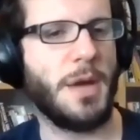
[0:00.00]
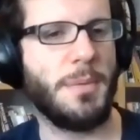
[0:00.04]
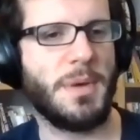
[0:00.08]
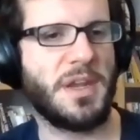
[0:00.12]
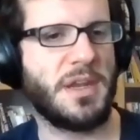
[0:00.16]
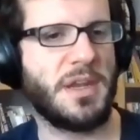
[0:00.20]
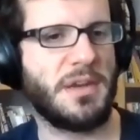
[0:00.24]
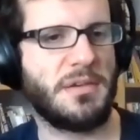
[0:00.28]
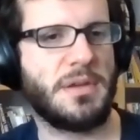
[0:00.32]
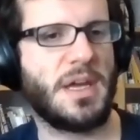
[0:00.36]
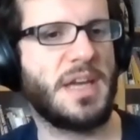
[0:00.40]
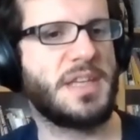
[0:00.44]
uh,
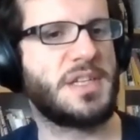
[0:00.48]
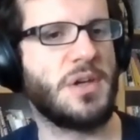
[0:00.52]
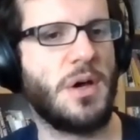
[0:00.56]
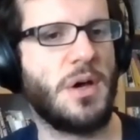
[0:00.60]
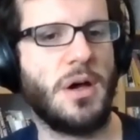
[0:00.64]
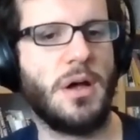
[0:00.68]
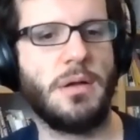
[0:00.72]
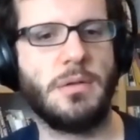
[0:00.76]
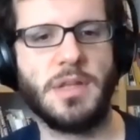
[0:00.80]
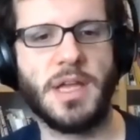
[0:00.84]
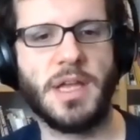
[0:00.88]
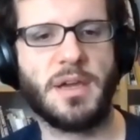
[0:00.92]
but I
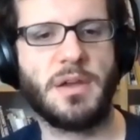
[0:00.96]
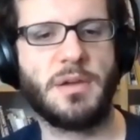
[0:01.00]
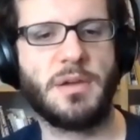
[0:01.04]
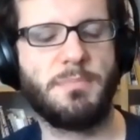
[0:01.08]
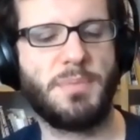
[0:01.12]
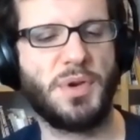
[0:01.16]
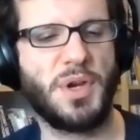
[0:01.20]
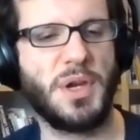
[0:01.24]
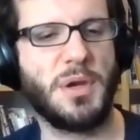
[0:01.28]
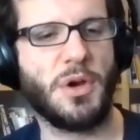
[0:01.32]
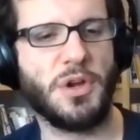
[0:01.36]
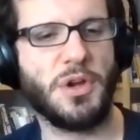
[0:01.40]
saw like
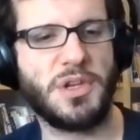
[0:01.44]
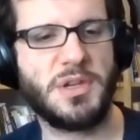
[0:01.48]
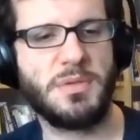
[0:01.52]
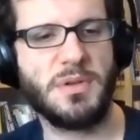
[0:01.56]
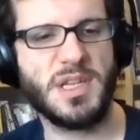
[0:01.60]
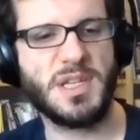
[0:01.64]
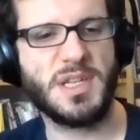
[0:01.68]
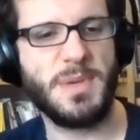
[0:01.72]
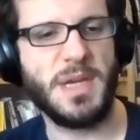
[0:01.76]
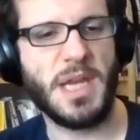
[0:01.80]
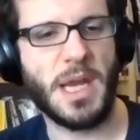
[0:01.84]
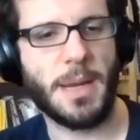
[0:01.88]
pretty good
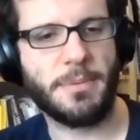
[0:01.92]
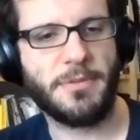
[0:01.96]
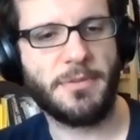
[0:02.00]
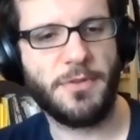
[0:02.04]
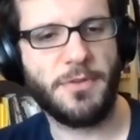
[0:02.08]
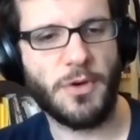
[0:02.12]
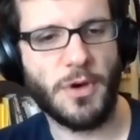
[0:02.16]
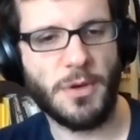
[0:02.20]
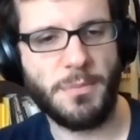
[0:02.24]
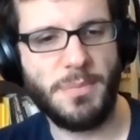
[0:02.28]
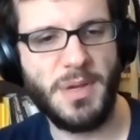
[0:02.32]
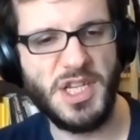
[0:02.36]
speed up
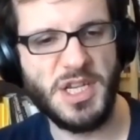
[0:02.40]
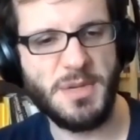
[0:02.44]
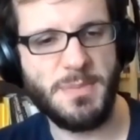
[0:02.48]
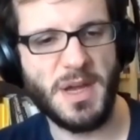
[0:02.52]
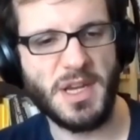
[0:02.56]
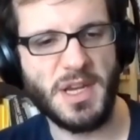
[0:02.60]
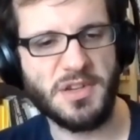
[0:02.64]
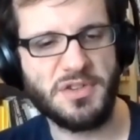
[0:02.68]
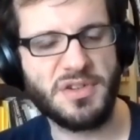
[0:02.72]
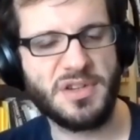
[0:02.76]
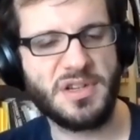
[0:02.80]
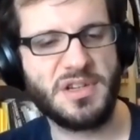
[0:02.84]
for
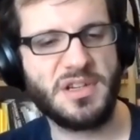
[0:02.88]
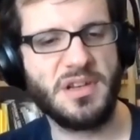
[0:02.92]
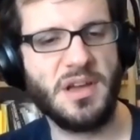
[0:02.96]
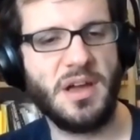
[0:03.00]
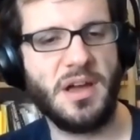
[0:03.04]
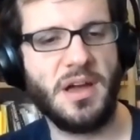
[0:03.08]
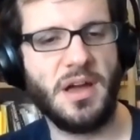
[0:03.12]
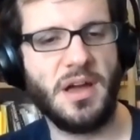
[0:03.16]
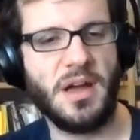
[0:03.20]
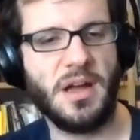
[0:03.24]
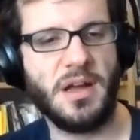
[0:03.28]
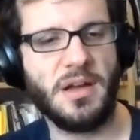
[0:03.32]
pgbench
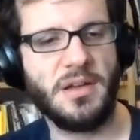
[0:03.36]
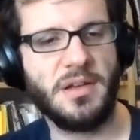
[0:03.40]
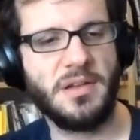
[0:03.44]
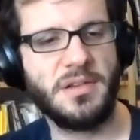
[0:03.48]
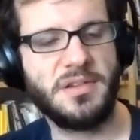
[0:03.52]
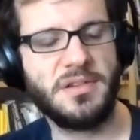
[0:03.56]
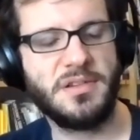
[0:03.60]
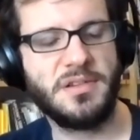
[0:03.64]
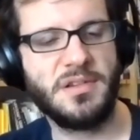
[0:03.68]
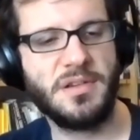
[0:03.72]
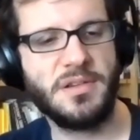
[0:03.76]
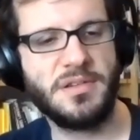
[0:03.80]
uh,
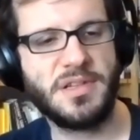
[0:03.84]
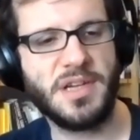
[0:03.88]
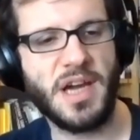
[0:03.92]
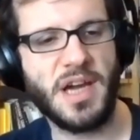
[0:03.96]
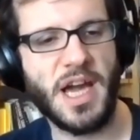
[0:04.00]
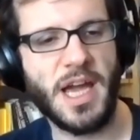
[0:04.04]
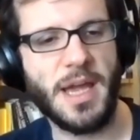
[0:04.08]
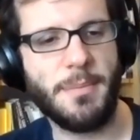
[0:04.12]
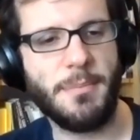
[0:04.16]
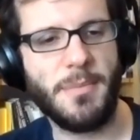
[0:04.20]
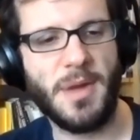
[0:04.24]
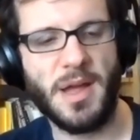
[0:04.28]

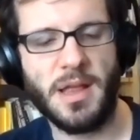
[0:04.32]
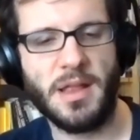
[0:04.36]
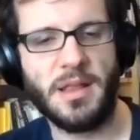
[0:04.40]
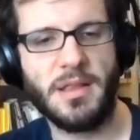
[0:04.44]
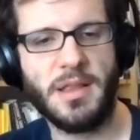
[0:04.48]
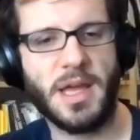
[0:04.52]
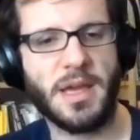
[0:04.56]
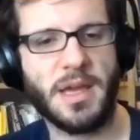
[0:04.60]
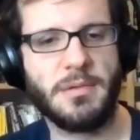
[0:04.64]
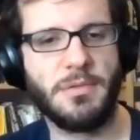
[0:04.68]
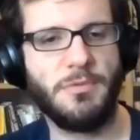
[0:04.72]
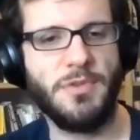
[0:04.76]
type uh,
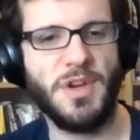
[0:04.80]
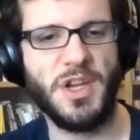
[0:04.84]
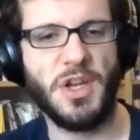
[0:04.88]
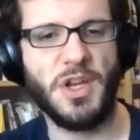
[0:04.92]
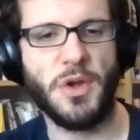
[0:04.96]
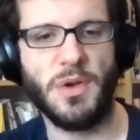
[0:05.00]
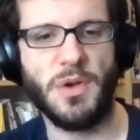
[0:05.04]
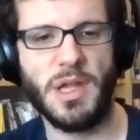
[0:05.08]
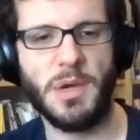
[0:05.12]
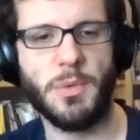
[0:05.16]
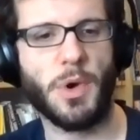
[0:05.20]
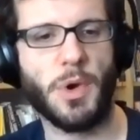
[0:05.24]
like
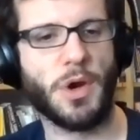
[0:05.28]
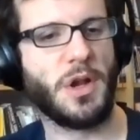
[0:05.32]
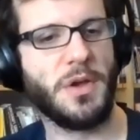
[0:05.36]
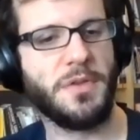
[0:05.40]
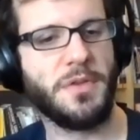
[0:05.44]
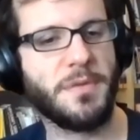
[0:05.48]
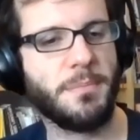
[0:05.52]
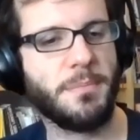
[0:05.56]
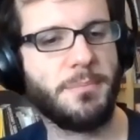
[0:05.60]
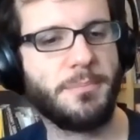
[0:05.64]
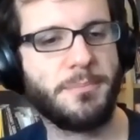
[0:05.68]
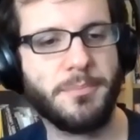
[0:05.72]
read-only
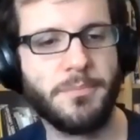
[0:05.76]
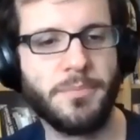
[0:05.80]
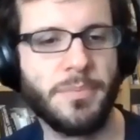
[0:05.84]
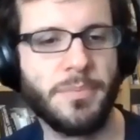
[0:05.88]
workload.